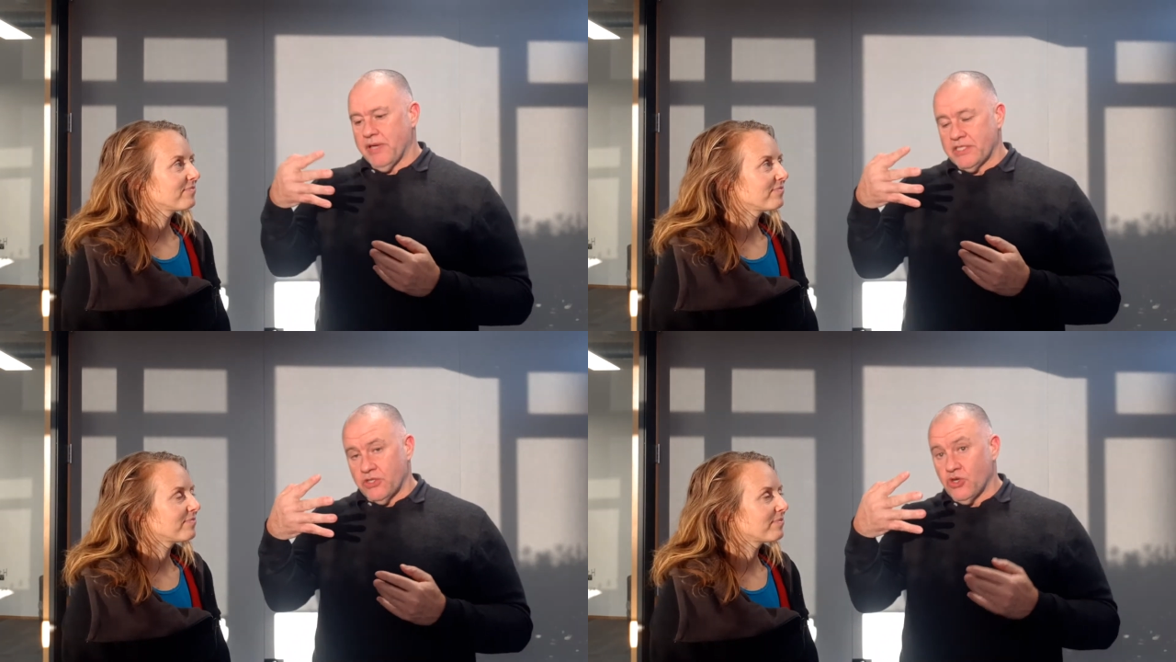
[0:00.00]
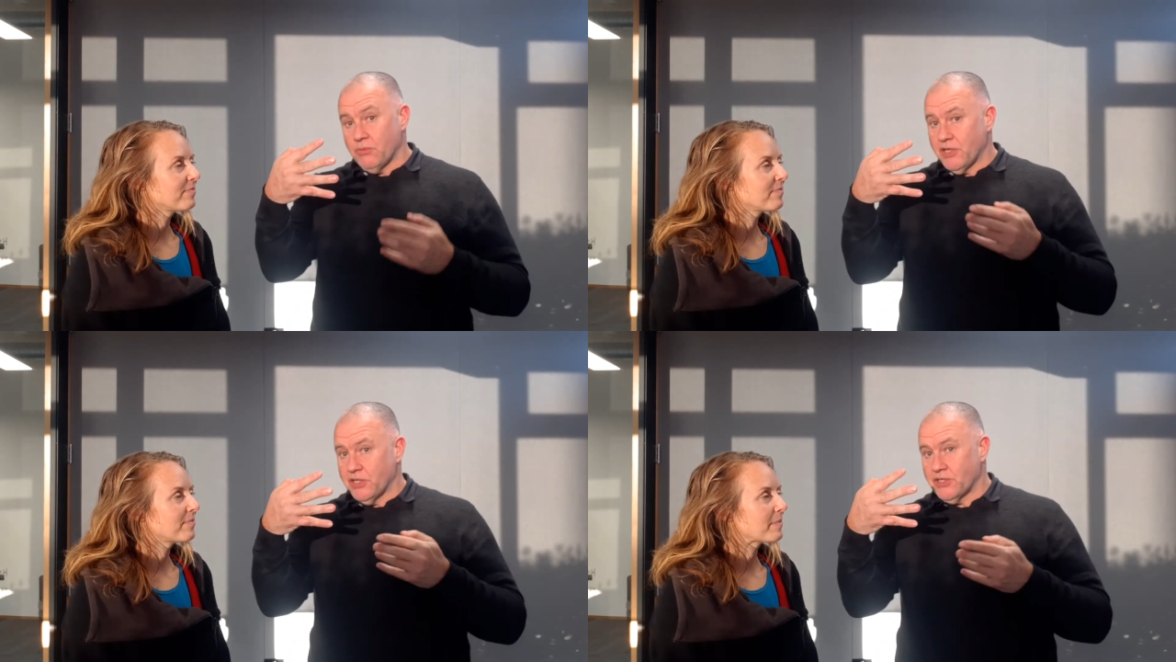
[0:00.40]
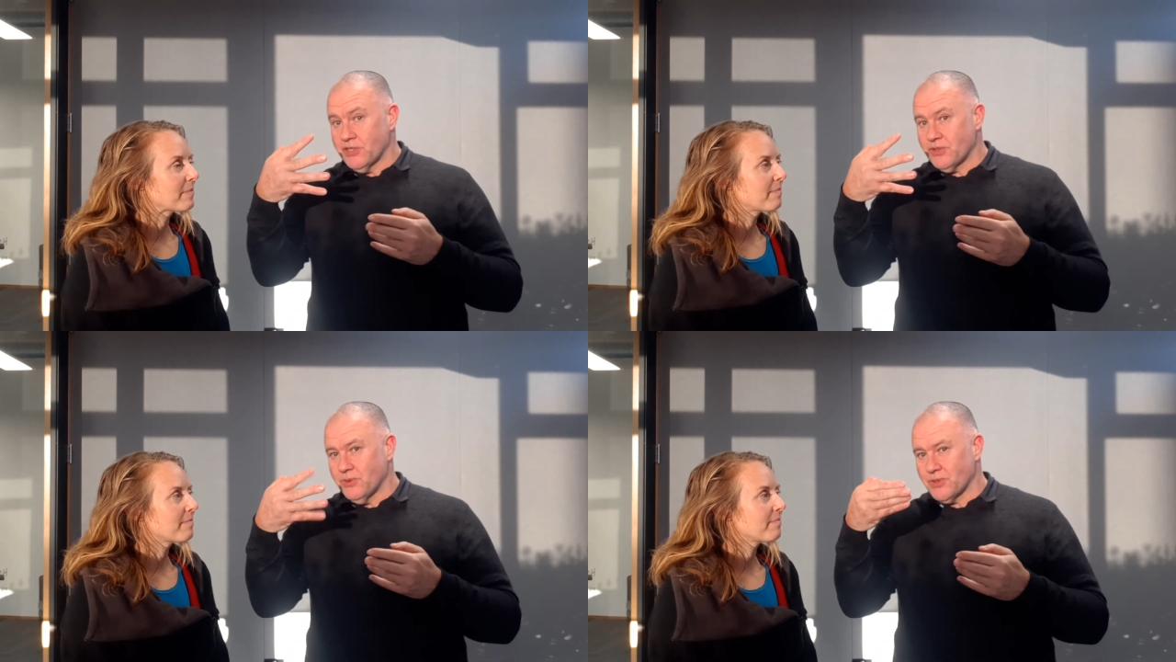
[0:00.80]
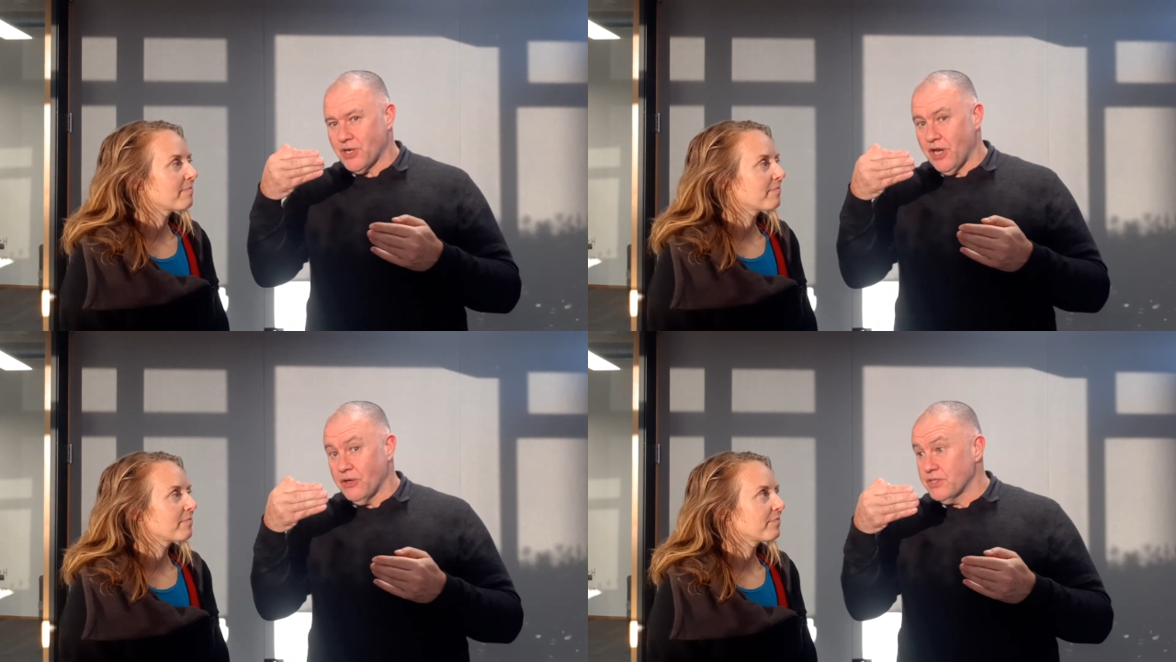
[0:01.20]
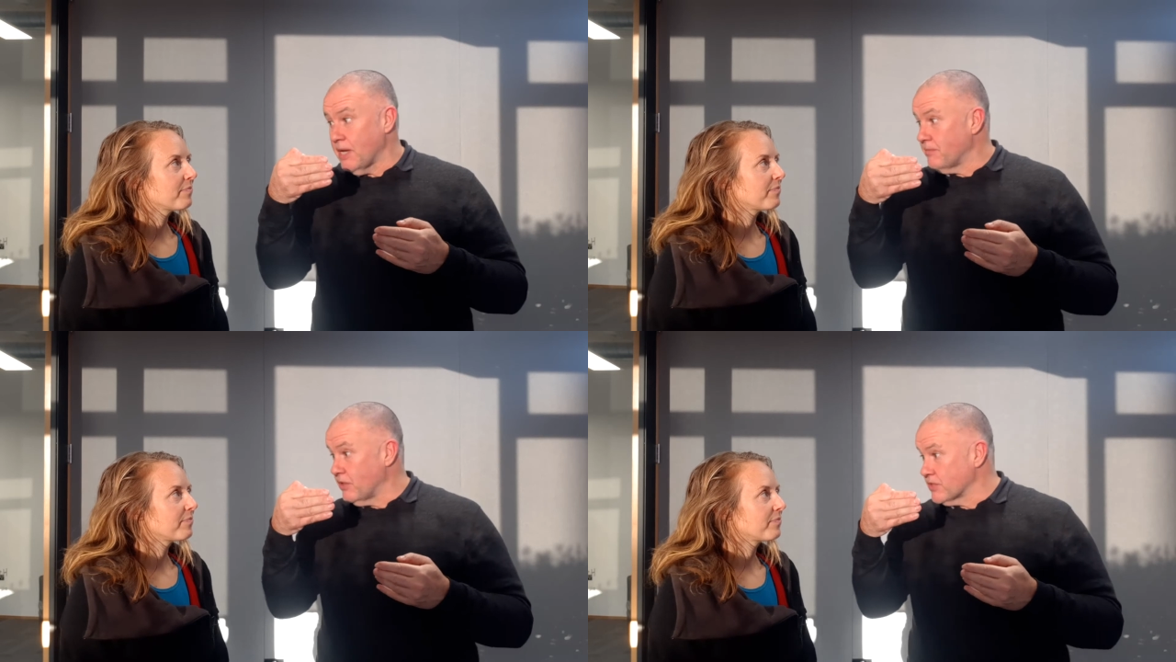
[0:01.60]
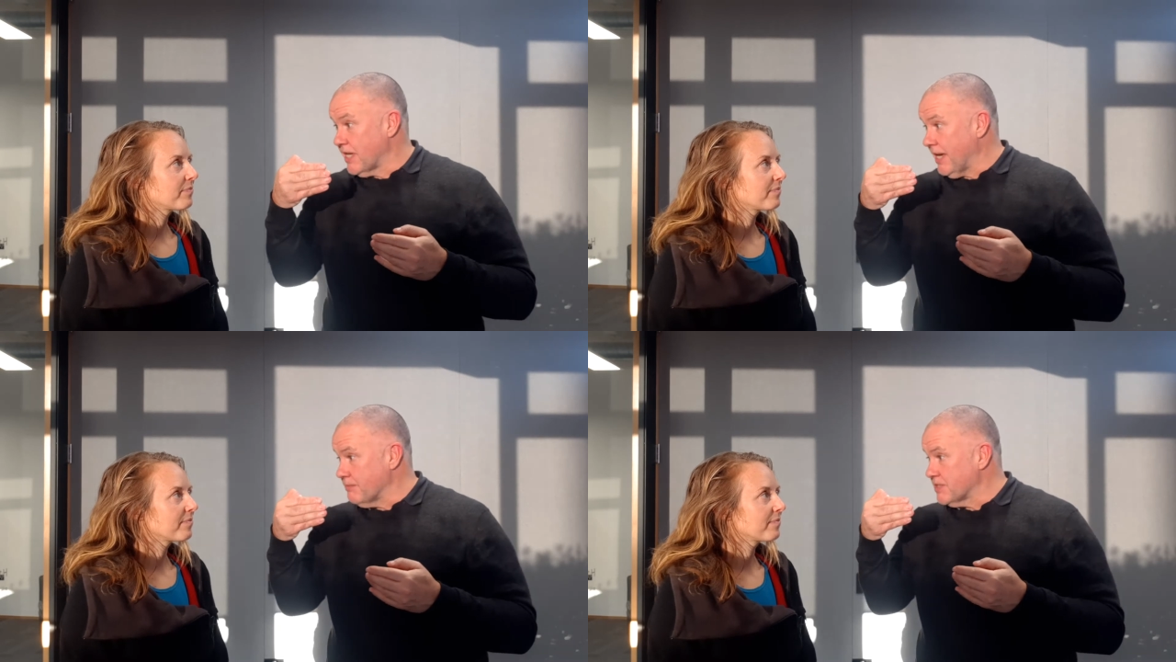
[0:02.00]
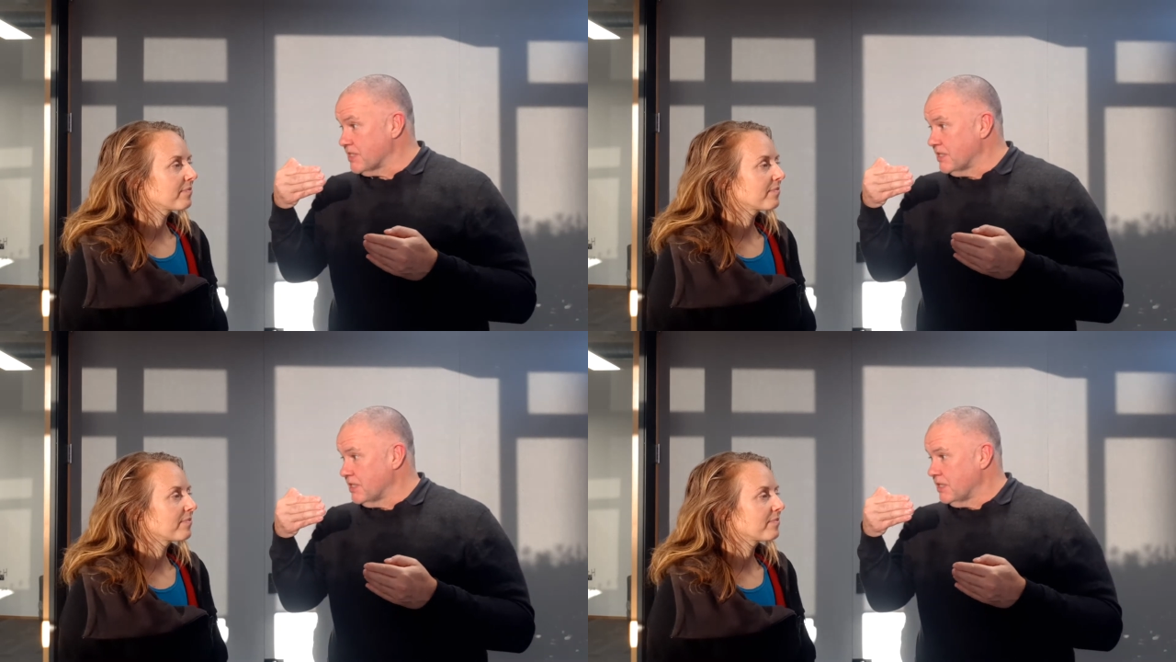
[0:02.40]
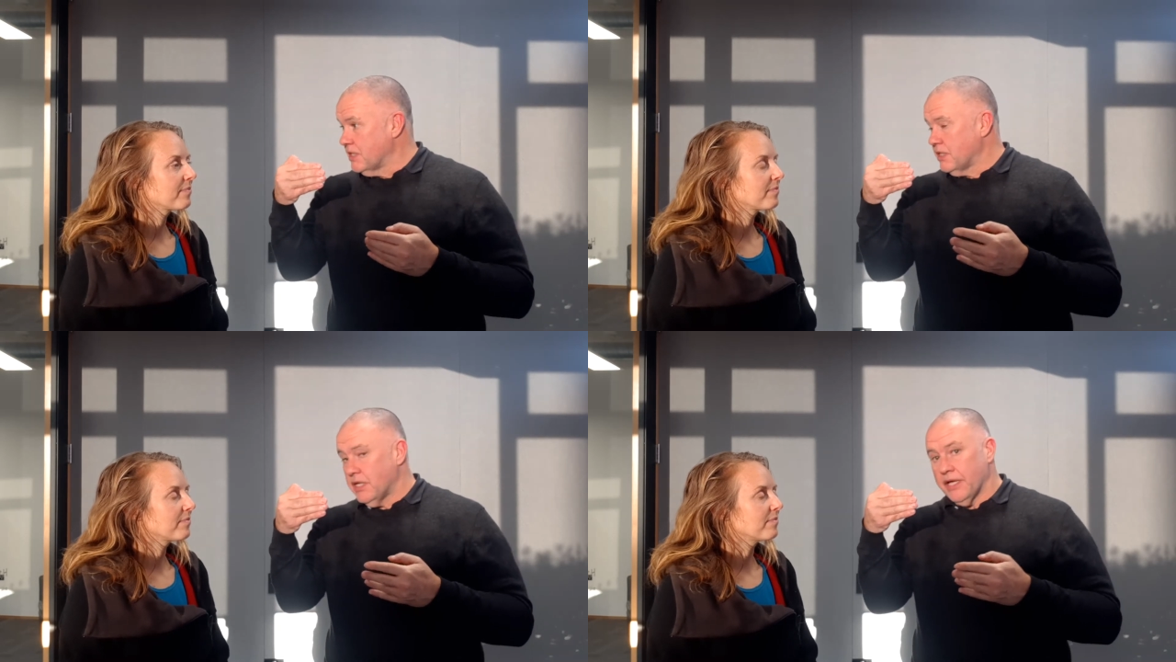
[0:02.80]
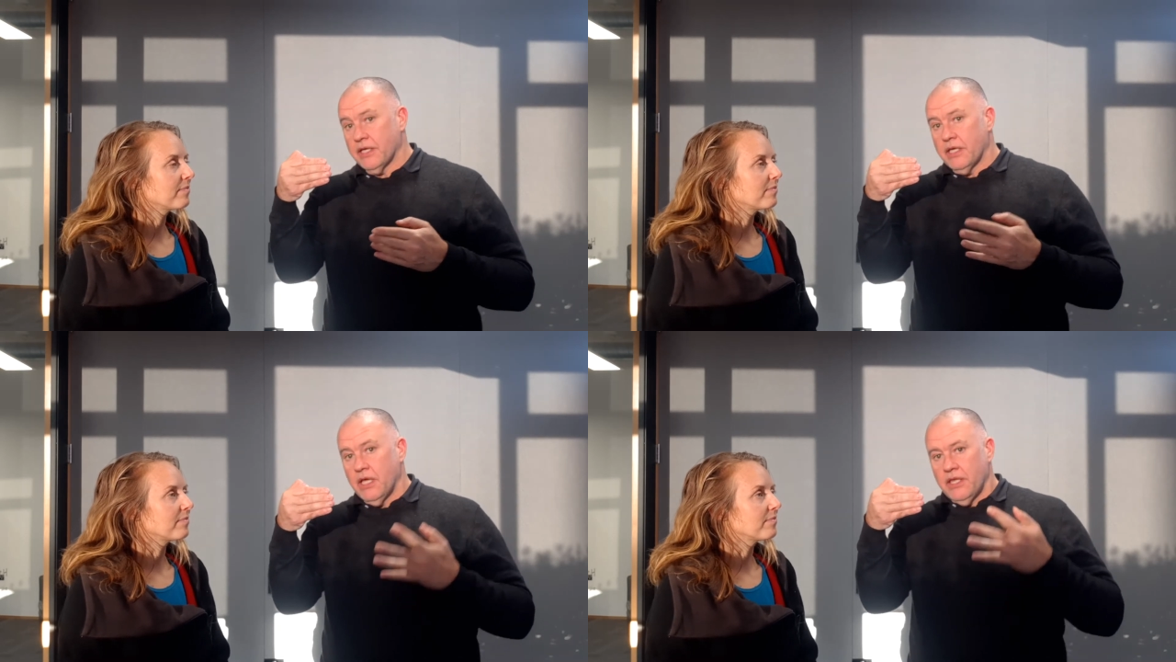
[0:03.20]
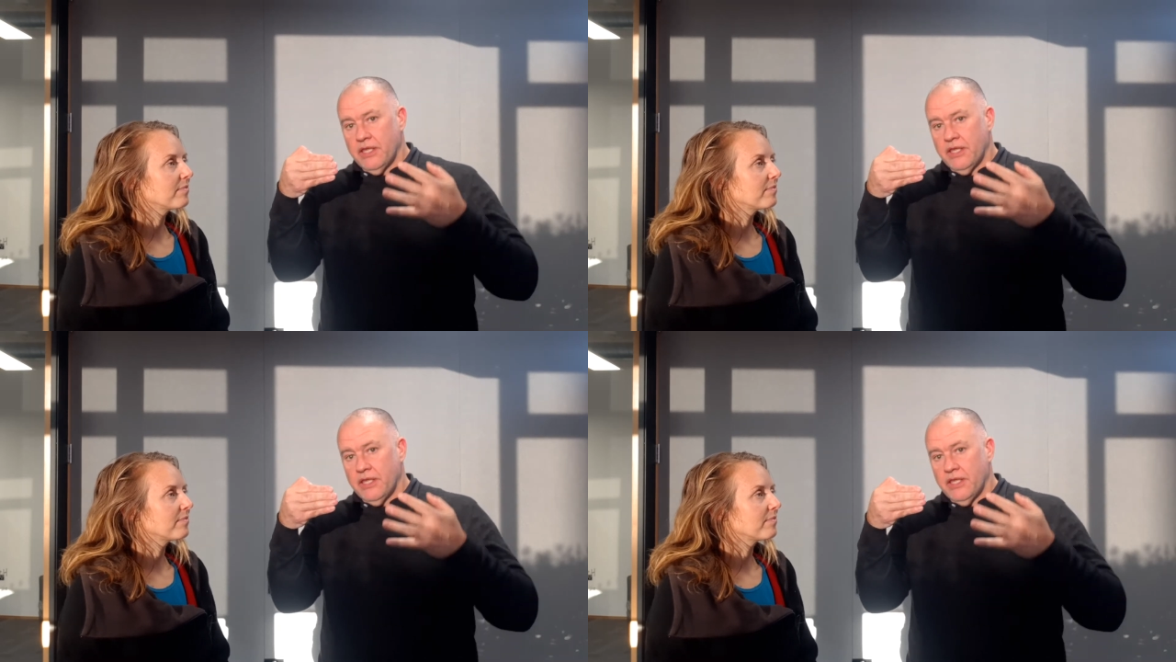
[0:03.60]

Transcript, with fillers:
Speaker 1: as the dominant discourse, close up those gaps, uh, mm.